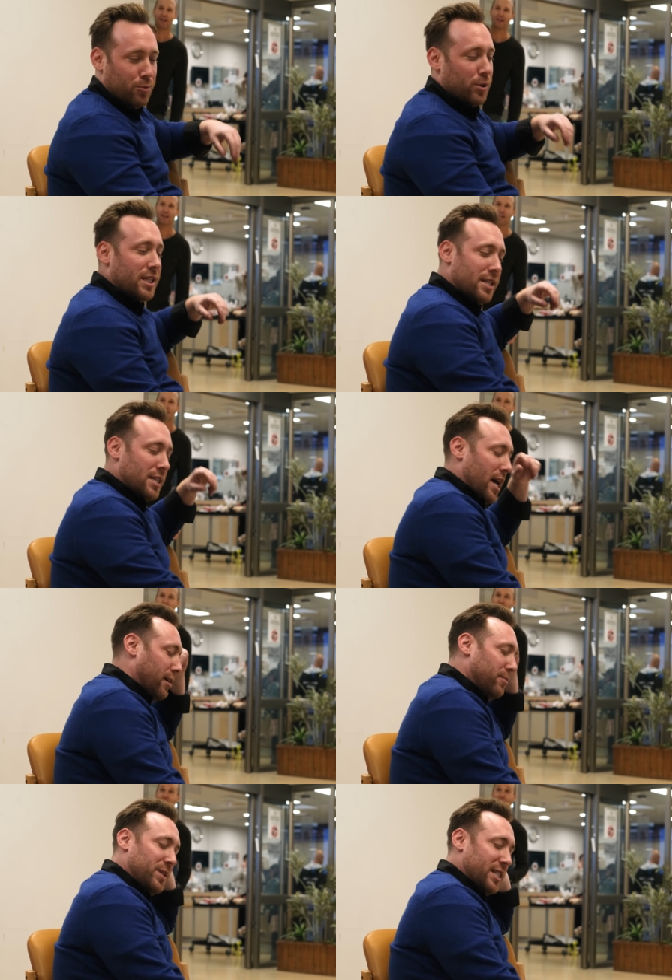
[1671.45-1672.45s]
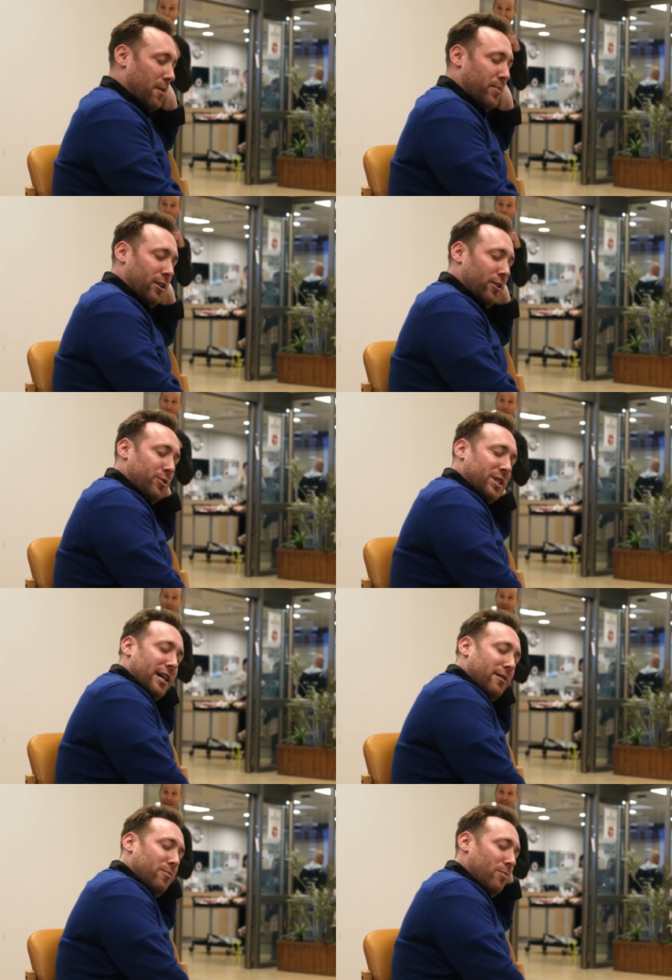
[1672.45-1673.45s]
With Adam Scott Bellos
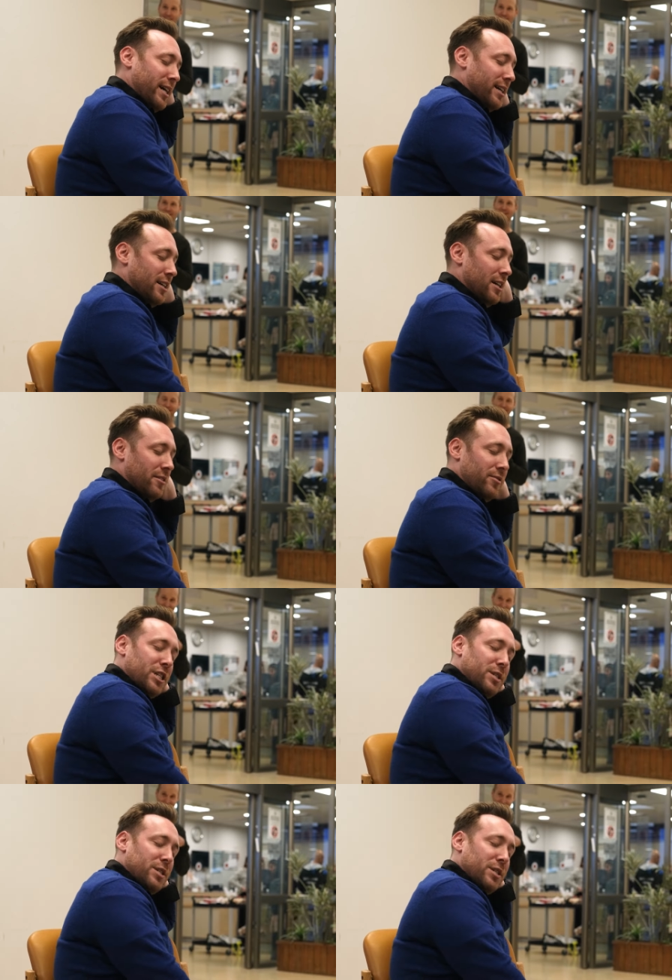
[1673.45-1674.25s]
and my very